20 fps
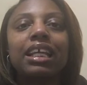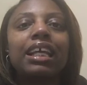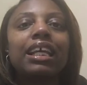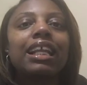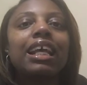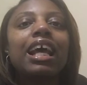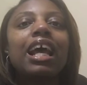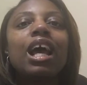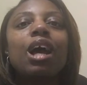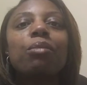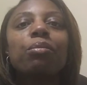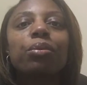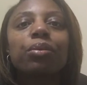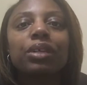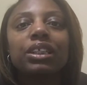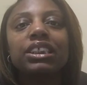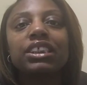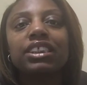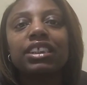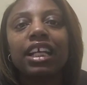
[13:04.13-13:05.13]
in.
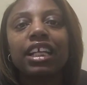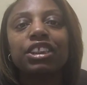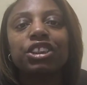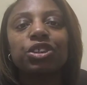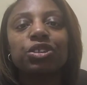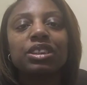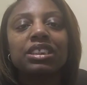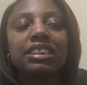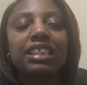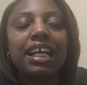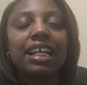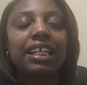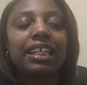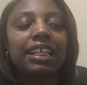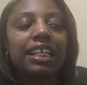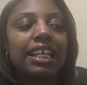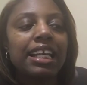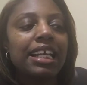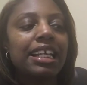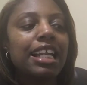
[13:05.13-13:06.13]
Appreciate you
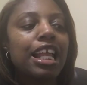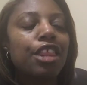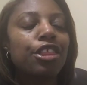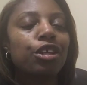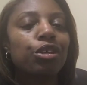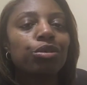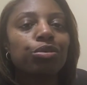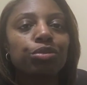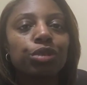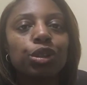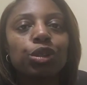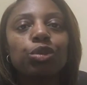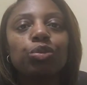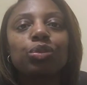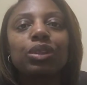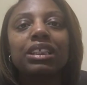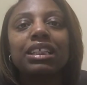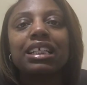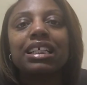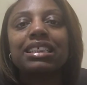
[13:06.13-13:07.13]
standing in the room
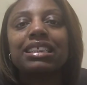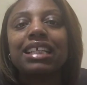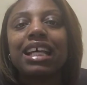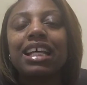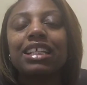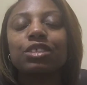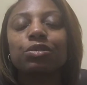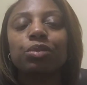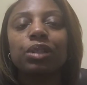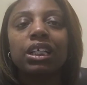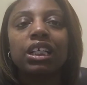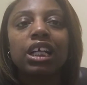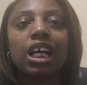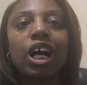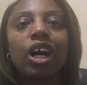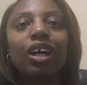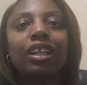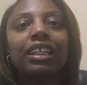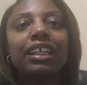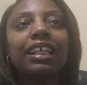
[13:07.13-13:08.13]
with us, as we
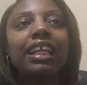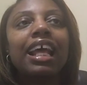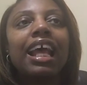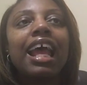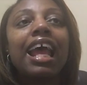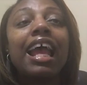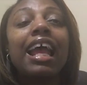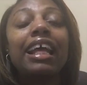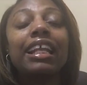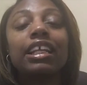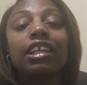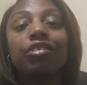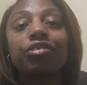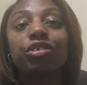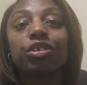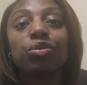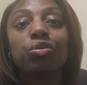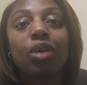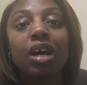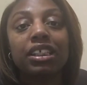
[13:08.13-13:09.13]
call it. And if
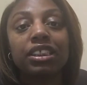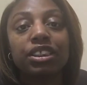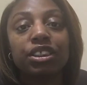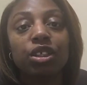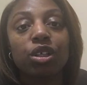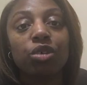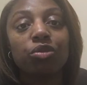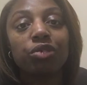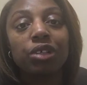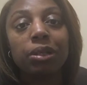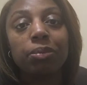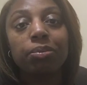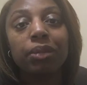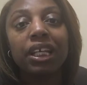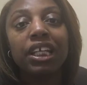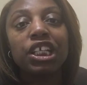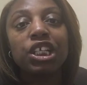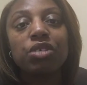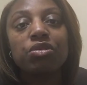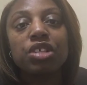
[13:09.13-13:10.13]
you're watching on
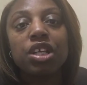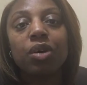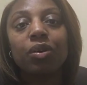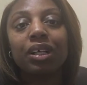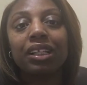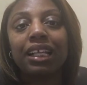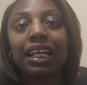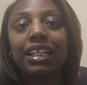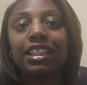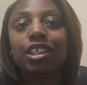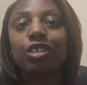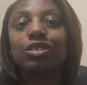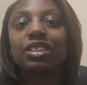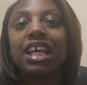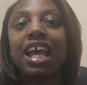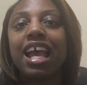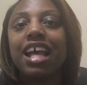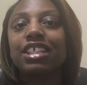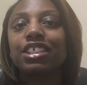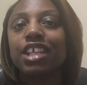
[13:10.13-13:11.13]
replay, you know I like those
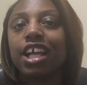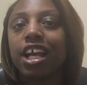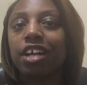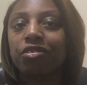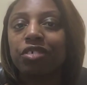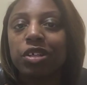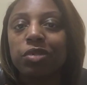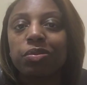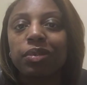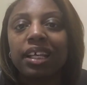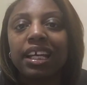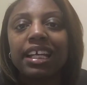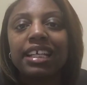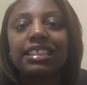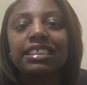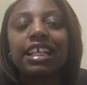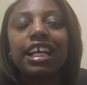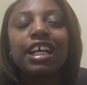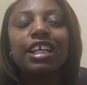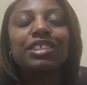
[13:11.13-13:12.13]
hashtag
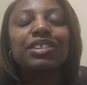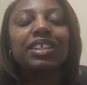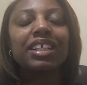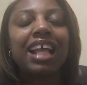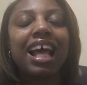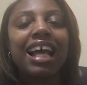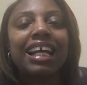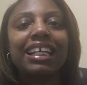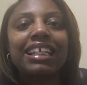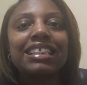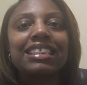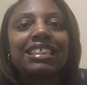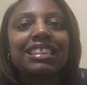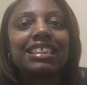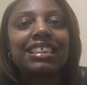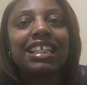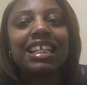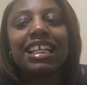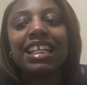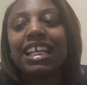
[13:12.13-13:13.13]
replays so that I can
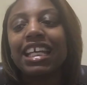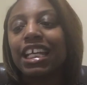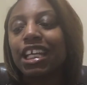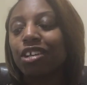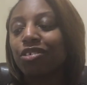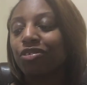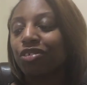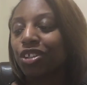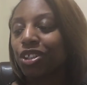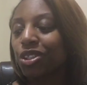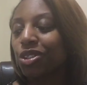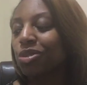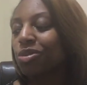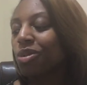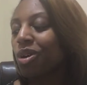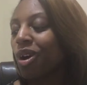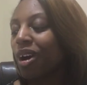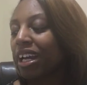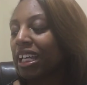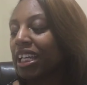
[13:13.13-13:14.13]
see if you
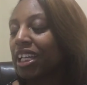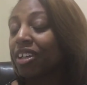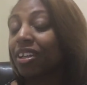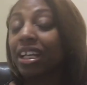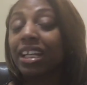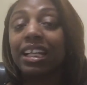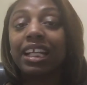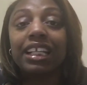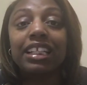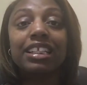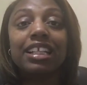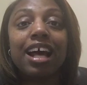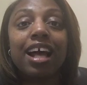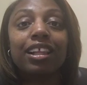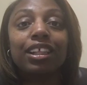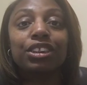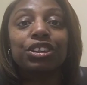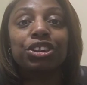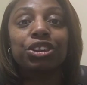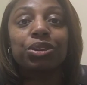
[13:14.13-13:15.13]
are here and
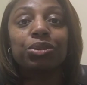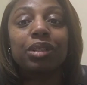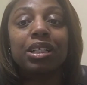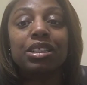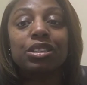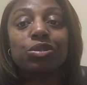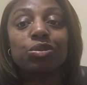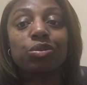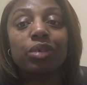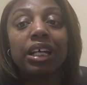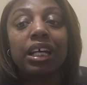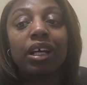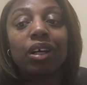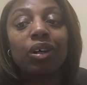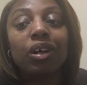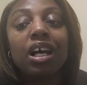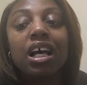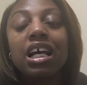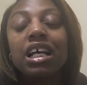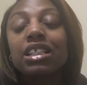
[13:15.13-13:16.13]
acknowledge you as
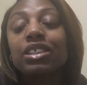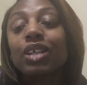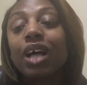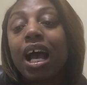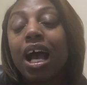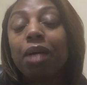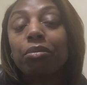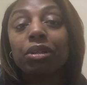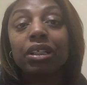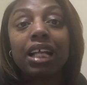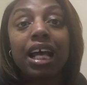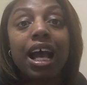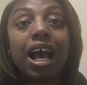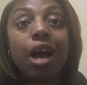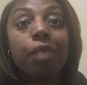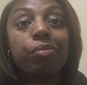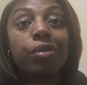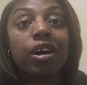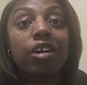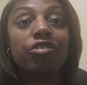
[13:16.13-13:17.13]
well. So I'm going to
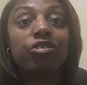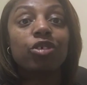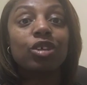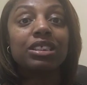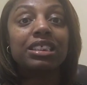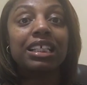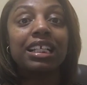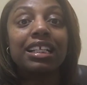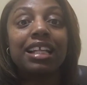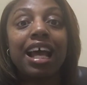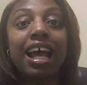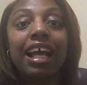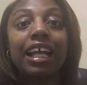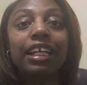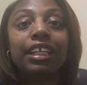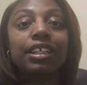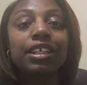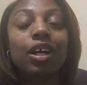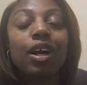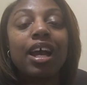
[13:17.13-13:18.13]
hop off for
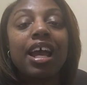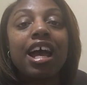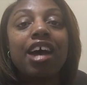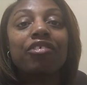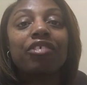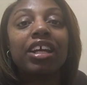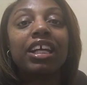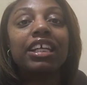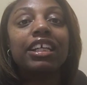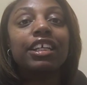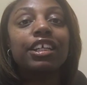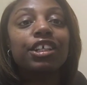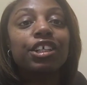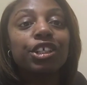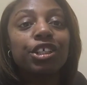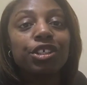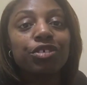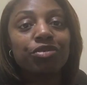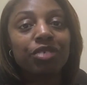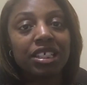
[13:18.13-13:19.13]
tonight. Y'all have a
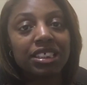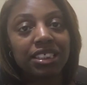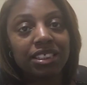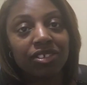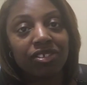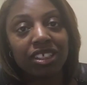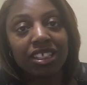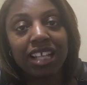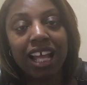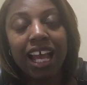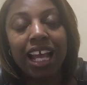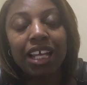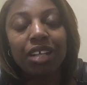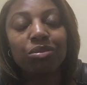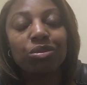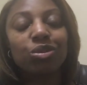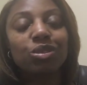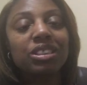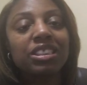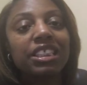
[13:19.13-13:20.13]
good rest of the night.
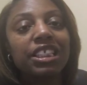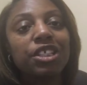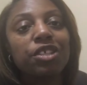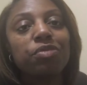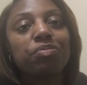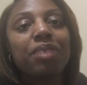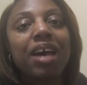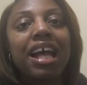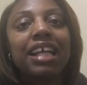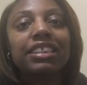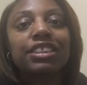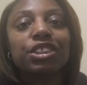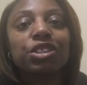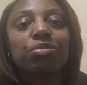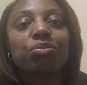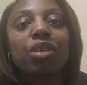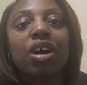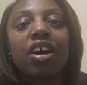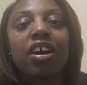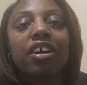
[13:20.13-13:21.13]
We'll see you back
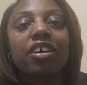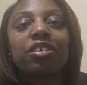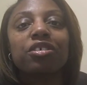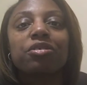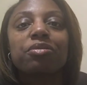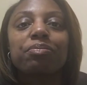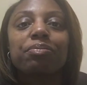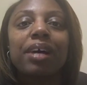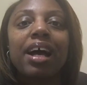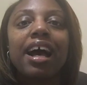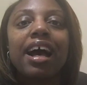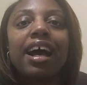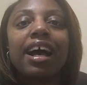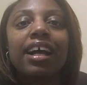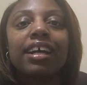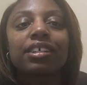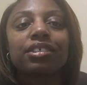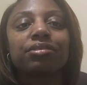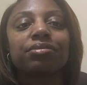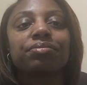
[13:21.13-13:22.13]
tomorrow.
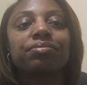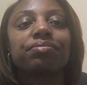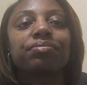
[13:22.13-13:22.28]
Bye.